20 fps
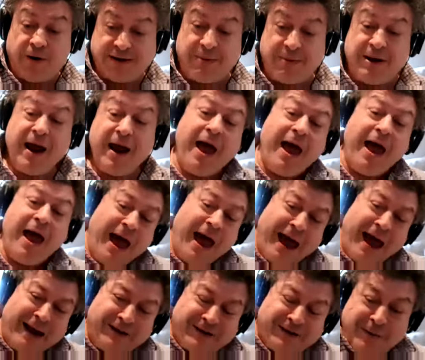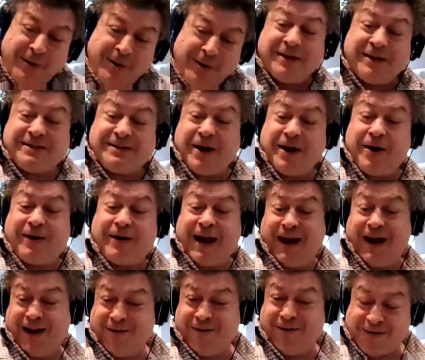I mean, to be honest,
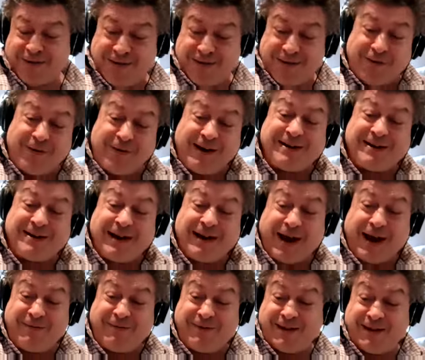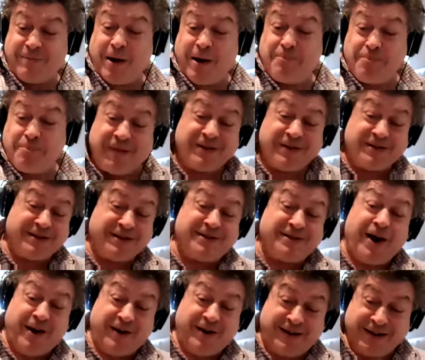okay, the reason I came to this, my brother's a
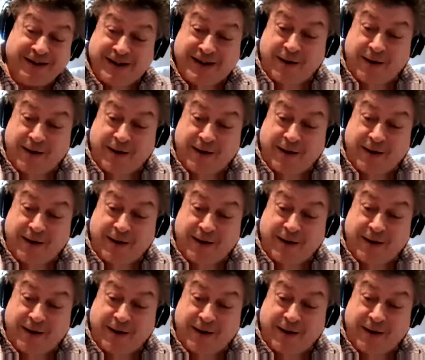scientist.